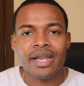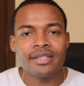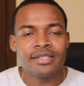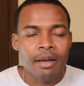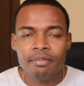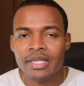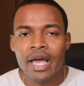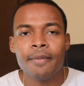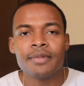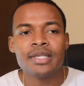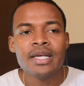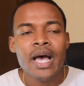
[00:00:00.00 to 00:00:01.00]
And
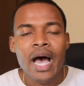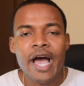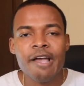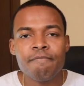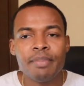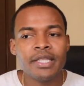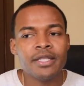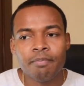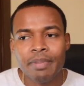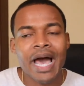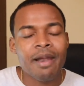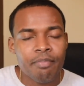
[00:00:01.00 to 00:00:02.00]
sometimes I've been the
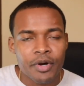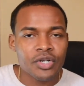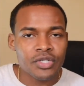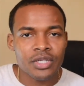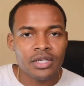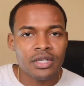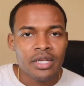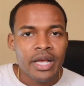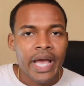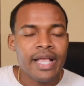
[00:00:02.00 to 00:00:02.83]
bad person,